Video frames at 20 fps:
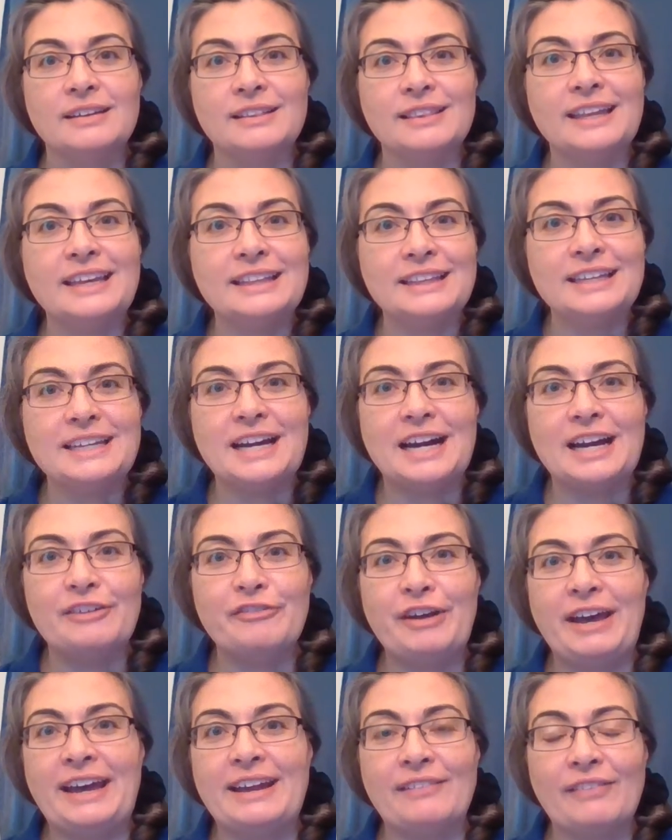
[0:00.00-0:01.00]
Lately,
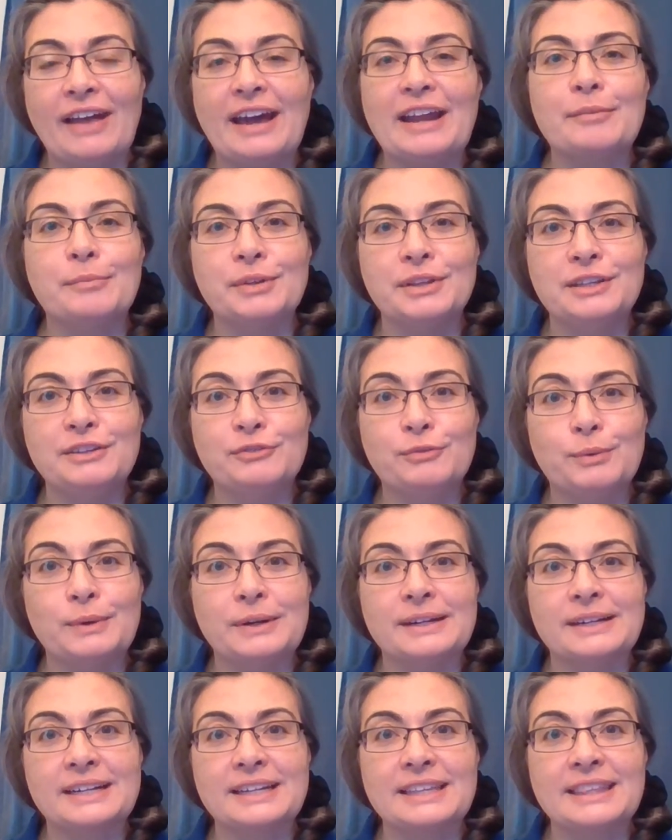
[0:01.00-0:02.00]
I've had a lot of belief
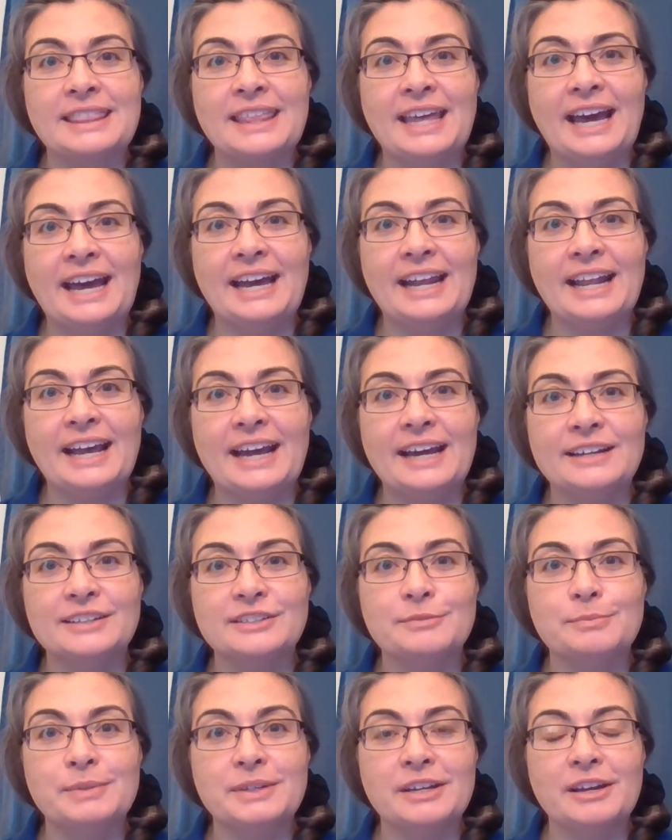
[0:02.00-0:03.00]
work that
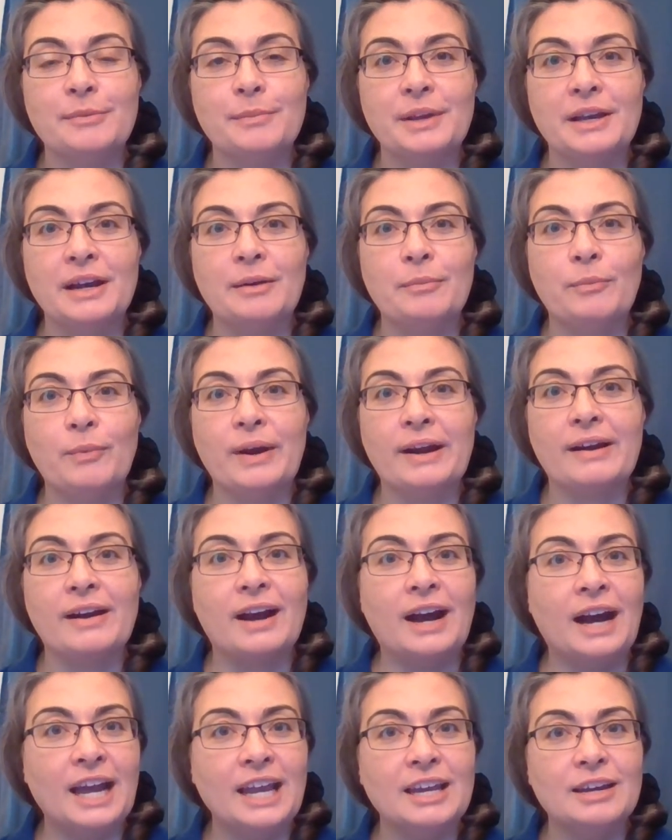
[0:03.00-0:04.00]
has been coming up
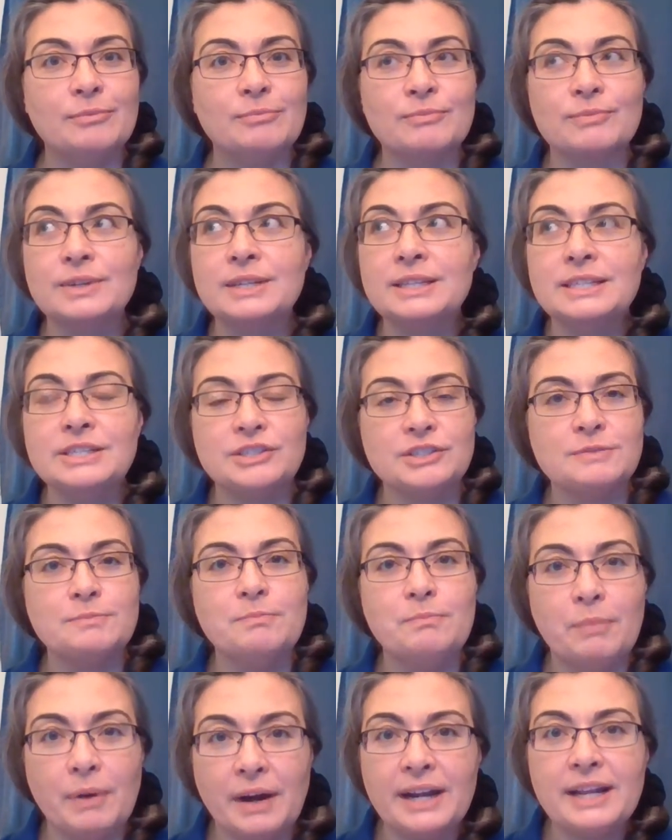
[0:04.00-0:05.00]
where I am really just
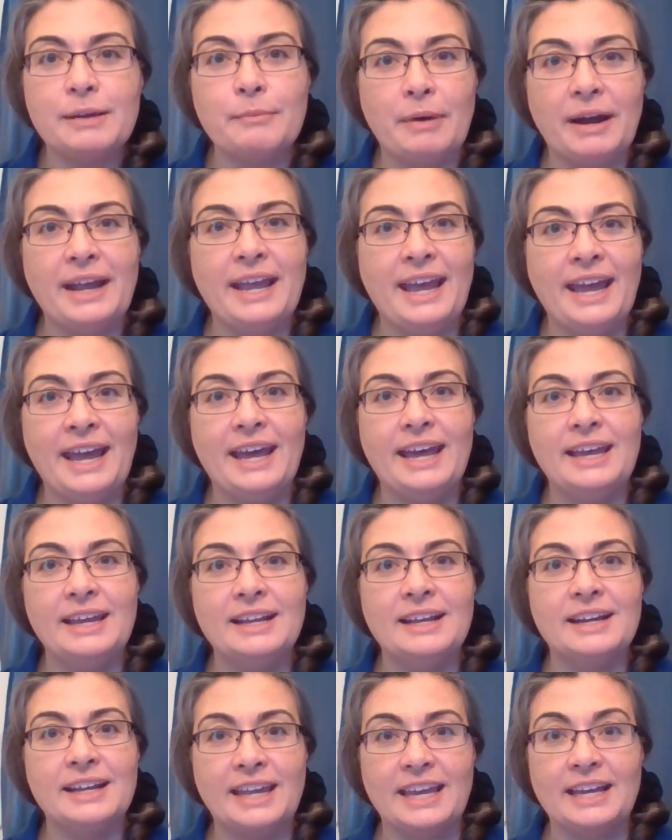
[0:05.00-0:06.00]
butting my
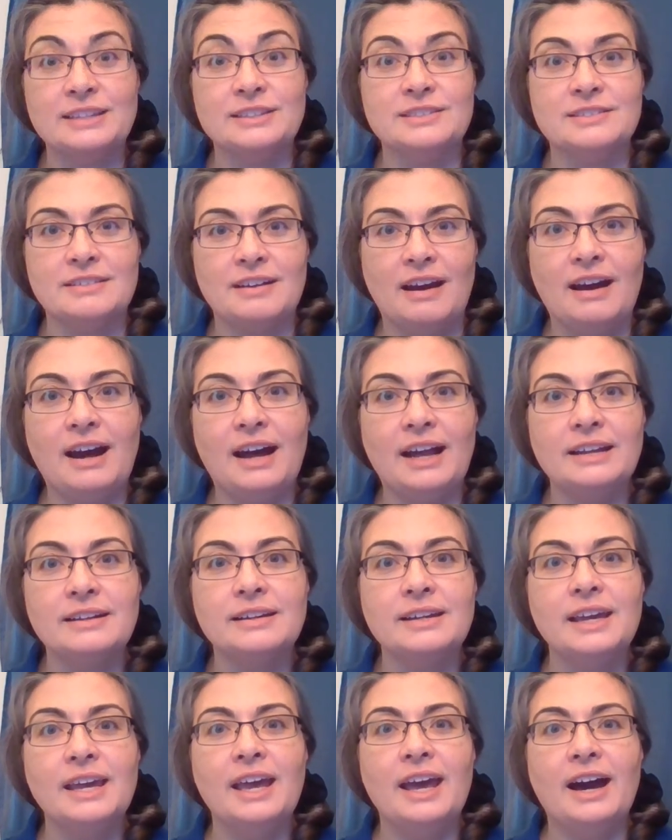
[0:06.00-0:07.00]
head against God.
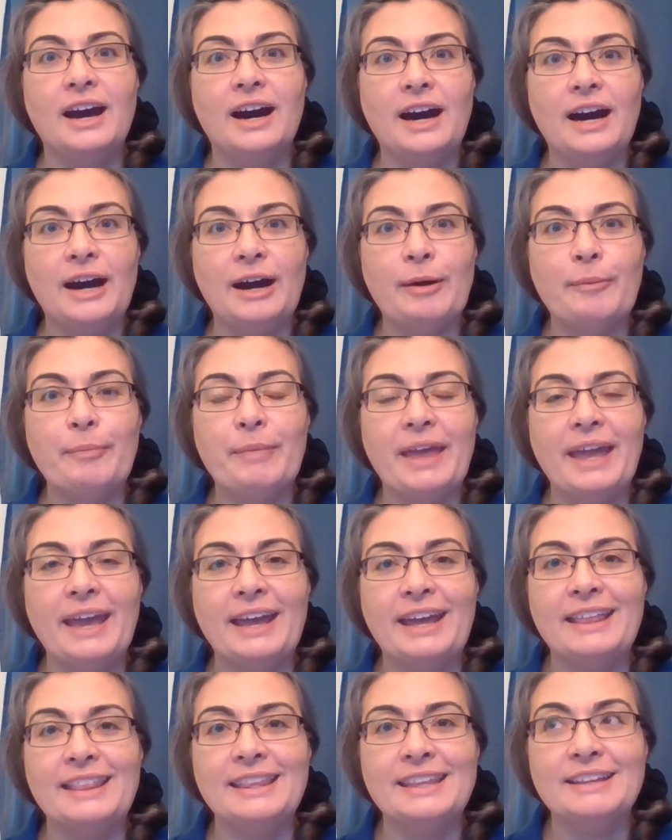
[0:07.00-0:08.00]

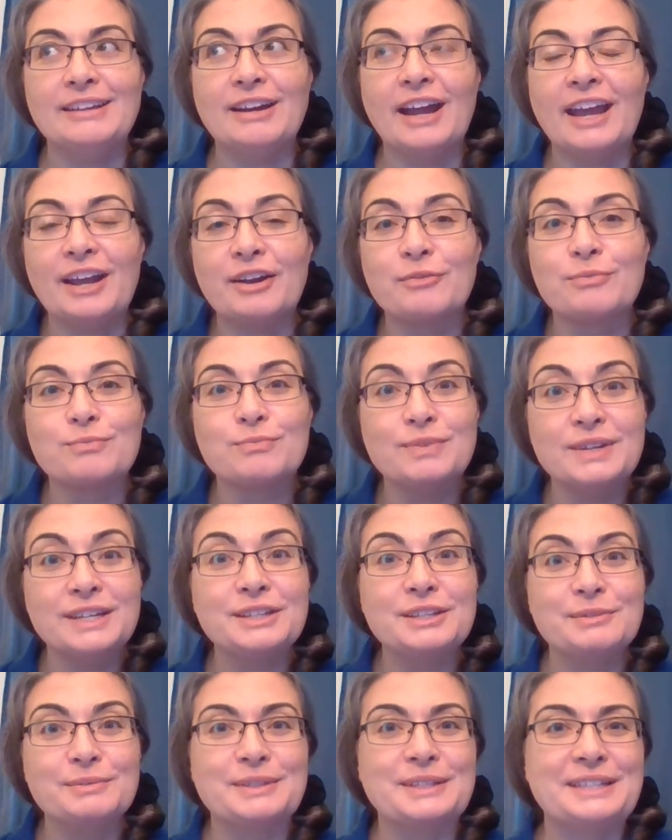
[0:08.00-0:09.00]
And I had a
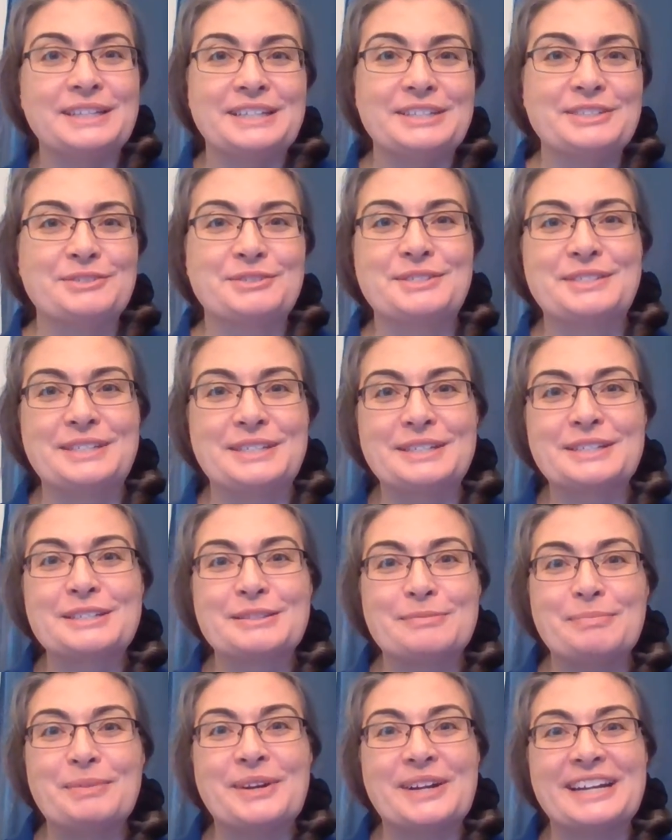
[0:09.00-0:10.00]
really, really interesting
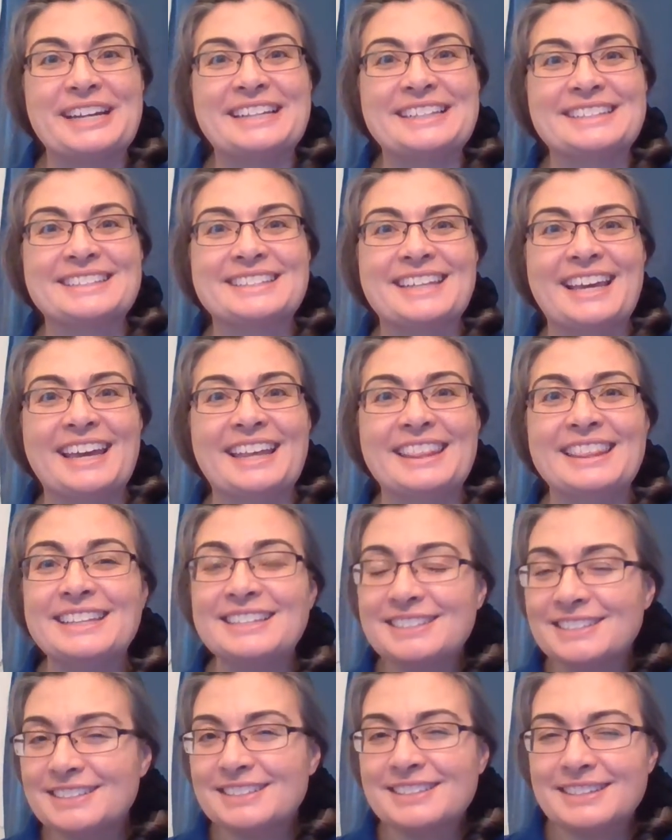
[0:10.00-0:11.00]
experience. And
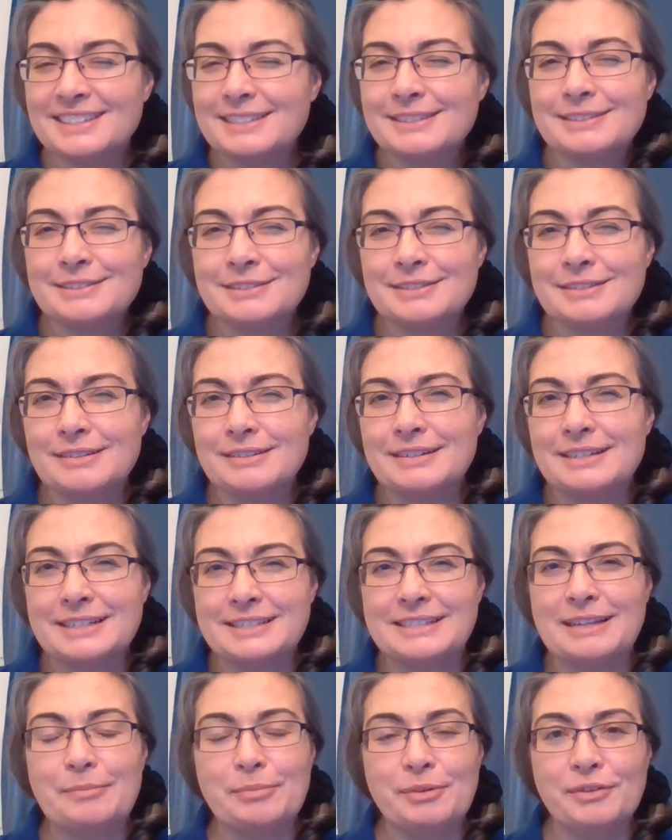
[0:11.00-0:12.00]
this is an
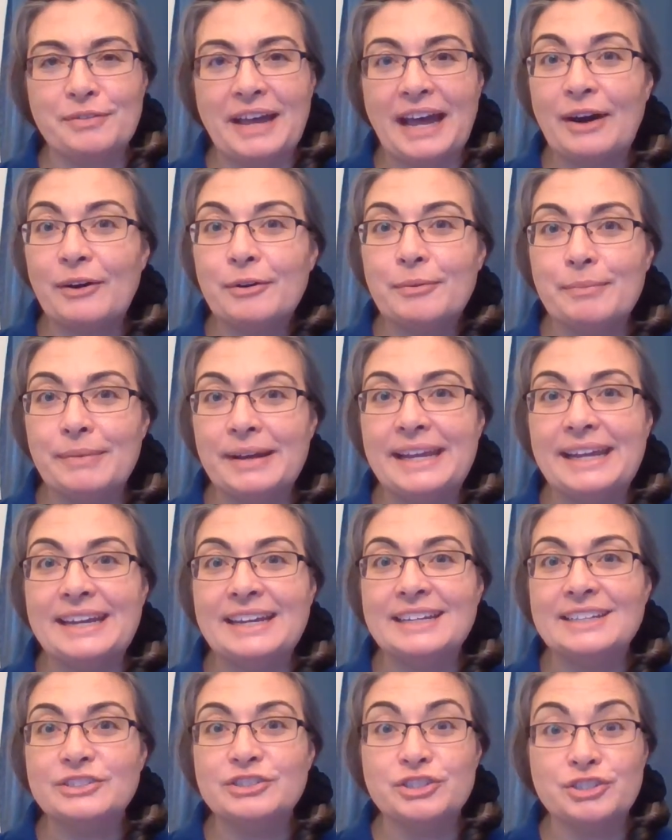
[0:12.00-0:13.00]
example of how it
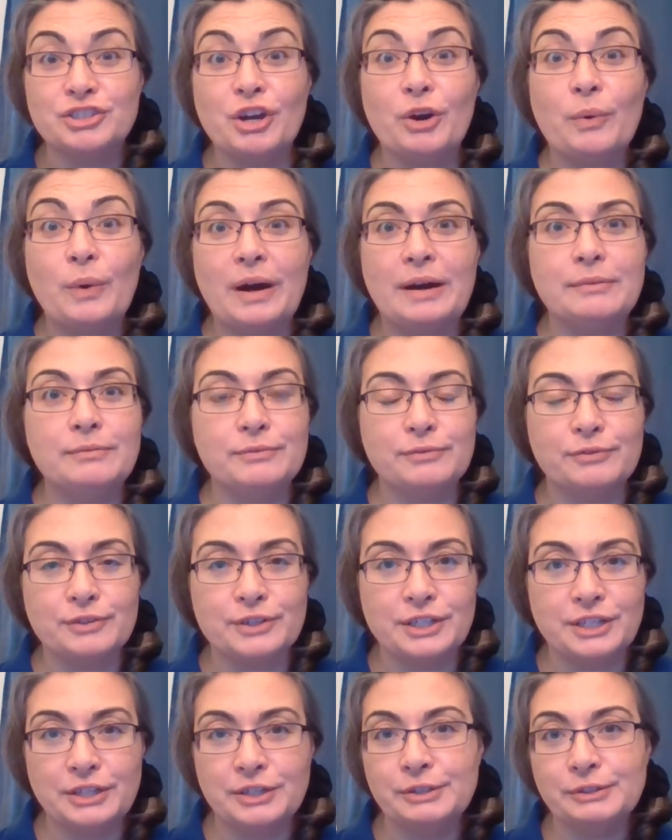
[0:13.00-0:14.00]
may show up
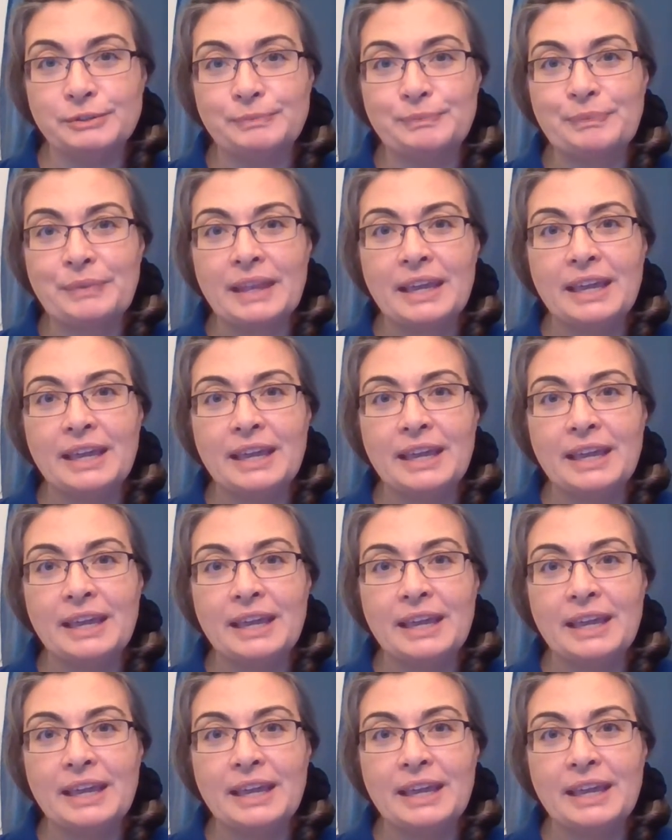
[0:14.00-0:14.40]
for you.